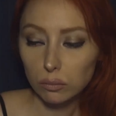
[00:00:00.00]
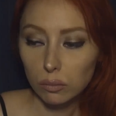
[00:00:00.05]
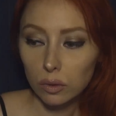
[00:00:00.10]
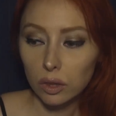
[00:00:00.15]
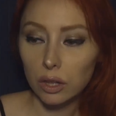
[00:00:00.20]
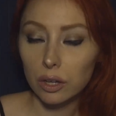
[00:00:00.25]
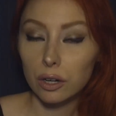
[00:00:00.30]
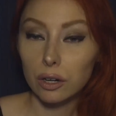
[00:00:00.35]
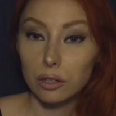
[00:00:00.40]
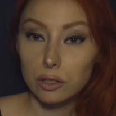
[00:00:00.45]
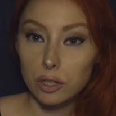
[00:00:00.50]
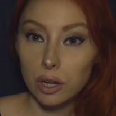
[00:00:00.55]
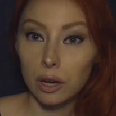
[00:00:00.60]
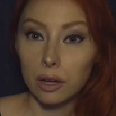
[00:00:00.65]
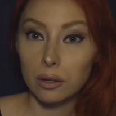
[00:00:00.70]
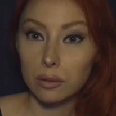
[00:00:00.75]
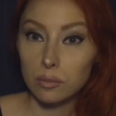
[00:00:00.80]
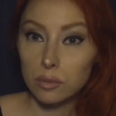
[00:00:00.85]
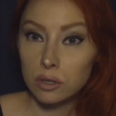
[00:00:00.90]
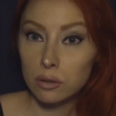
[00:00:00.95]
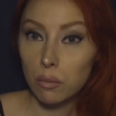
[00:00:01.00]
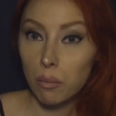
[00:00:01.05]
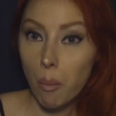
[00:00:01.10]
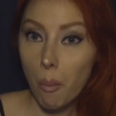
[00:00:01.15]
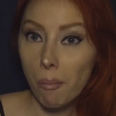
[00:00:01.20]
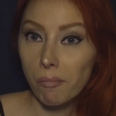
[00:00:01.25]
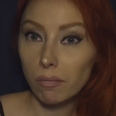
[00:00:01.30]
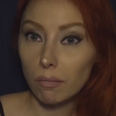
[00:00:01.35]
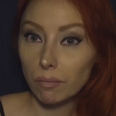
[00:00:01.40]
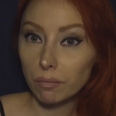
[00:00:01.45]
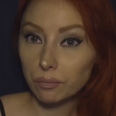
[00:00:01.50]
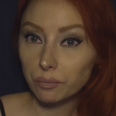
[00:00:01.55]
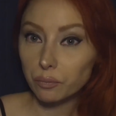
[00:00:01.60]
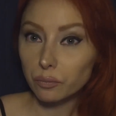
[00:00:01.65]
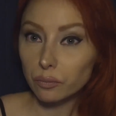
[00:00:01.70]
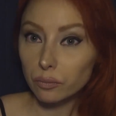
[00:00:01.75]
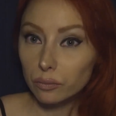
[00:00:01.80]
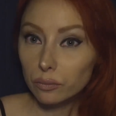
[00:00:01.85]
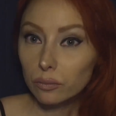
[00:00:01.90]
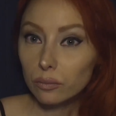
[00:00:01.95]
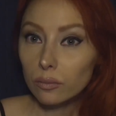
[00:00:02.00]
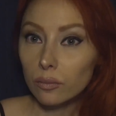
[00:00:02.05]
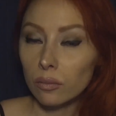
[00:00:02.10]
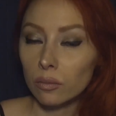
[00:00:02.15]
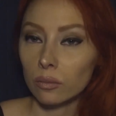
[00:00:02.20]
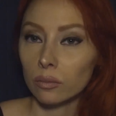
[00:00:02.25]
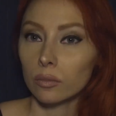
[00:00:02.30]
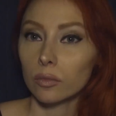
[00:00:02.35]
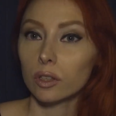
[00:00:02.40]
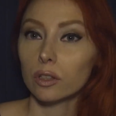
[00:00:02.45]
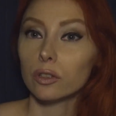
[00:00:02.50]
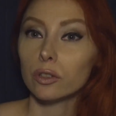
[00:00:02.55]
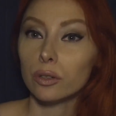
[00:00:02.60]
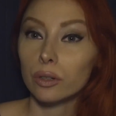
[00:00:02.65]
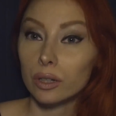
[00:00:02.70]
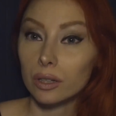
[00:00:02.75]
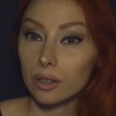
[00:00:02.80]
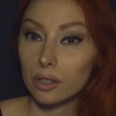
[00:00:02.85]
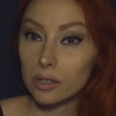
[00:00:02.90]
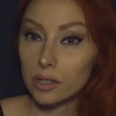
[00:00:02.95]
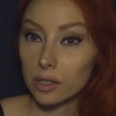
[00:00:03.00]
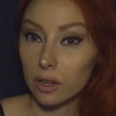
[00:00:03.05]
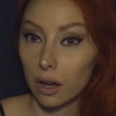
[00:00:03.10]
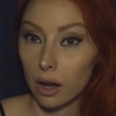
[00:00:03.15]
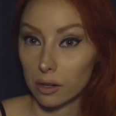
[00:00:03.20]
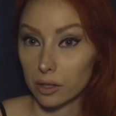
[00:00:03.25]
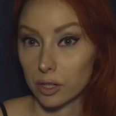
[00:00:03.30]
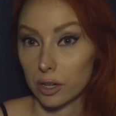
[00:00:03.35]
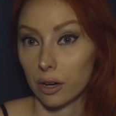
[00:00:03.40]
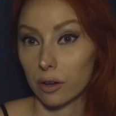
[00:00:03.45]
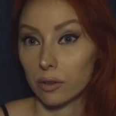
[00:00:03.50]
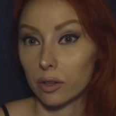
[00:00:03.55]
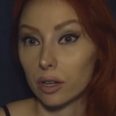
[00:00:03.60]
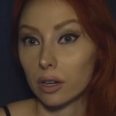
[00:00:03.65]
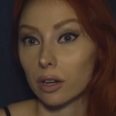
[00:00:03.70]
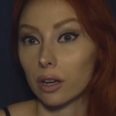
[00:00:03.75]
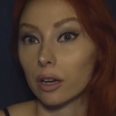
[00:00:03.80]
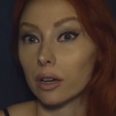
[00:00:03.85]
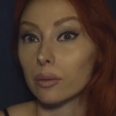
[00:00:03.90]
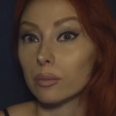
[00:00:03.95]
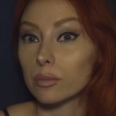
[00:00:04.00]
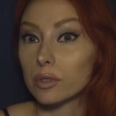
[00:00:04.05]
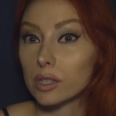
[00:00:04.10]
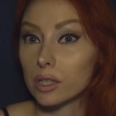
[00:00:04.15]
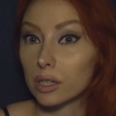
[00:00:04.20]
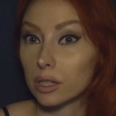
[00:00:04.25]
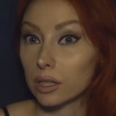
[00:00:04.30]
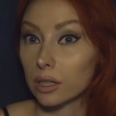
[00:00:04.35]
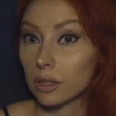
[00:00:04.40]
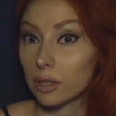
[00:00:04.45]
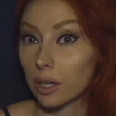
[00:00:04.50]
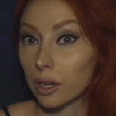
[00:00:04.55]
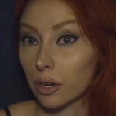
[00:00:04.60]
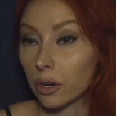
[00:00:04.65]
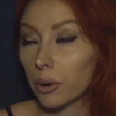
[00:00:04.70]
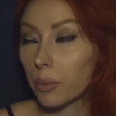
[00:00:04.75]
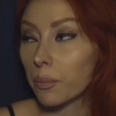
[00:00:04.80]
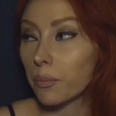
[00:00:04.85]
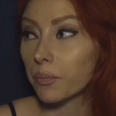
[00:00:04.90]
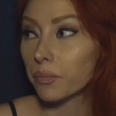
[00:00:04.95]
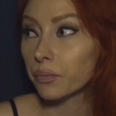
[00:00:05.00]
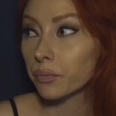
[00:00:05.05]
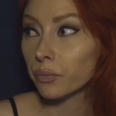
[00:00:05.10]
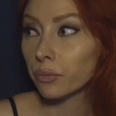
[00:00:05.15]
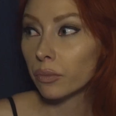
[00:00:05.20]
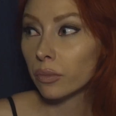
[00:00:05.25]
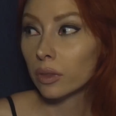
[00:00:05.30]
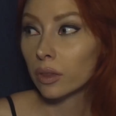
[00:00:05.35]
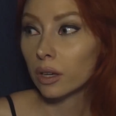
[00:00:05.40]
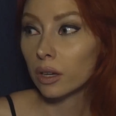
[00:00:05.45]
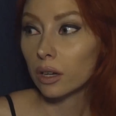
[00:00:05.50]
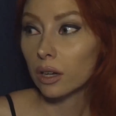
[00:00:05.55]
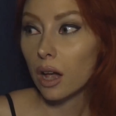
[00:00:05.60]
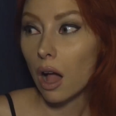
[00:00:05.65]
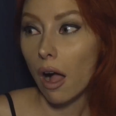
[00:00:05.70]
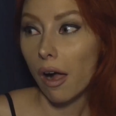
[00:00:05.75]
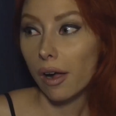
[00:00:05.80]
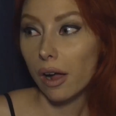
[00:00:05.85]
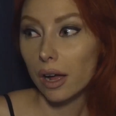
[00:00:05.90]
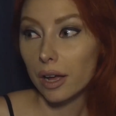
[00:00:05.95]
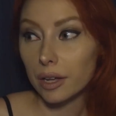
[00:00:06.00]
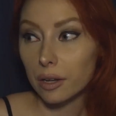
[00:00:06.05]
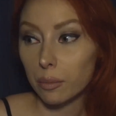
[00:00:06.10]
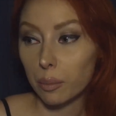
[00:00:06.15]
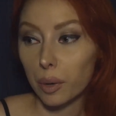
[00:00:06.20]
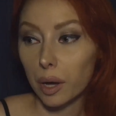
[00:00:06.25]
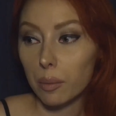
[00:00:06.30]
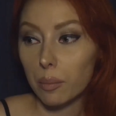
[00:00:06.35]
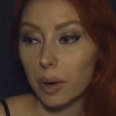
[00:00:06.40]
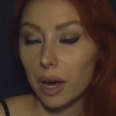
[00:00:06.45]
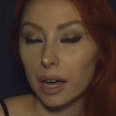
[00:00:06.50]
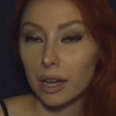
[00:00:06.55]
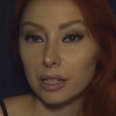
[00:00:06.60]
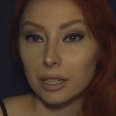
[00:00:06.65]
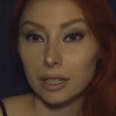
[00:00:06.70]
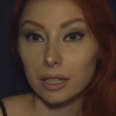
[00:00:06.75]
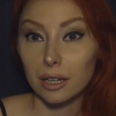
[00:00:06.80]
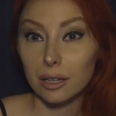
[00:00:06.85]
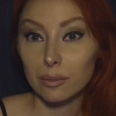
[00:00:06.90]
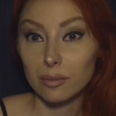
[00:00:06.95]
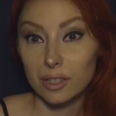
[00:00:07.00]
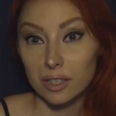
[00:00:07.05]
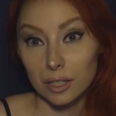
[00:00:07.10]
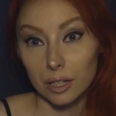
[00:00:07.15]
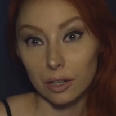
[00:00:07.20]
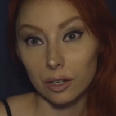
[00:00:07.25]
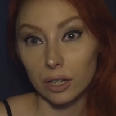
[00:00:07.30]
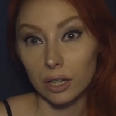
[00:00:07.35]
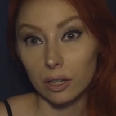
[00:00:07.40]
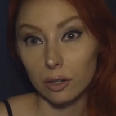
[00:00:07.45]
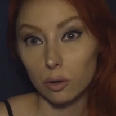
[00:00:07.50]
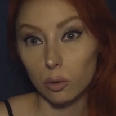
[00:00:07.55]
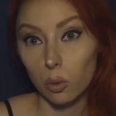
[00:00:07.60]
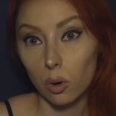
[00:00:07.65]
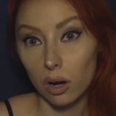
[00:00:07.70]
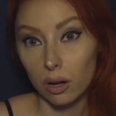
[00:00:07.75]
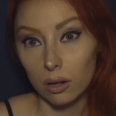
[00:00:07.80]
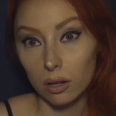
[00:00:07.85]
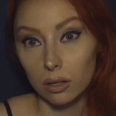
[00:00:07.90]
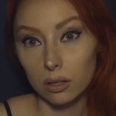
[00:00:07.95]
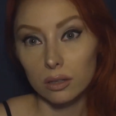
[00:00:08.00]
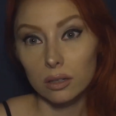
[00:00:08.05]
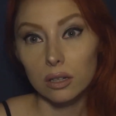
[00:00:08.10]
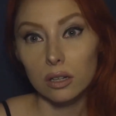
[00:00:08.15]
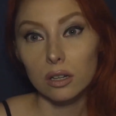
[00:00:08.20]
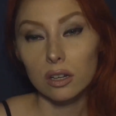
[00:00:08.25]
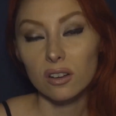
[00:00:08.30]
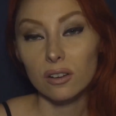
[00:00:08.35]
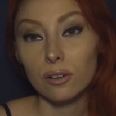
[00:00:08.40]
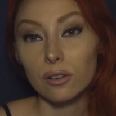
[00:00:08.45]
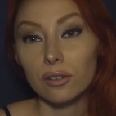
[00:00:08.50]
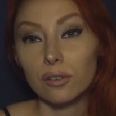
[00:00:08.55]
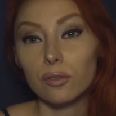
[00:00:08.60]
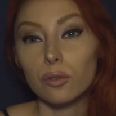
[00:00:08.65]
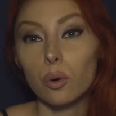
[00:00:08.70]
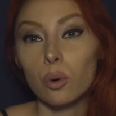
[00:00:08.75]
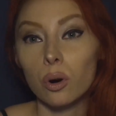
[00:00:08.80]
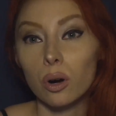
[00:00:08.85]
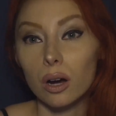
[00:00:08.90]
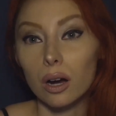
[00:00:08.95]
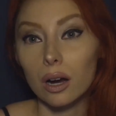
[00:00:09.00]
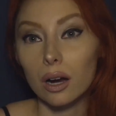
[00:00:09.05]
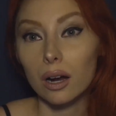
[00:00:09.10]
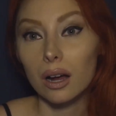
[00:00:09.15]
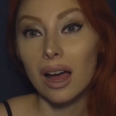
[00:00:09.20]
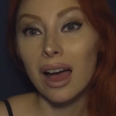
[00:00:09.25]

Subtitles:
There are times during this lockdown that I am sitting there in my bed and I am staring at a wall for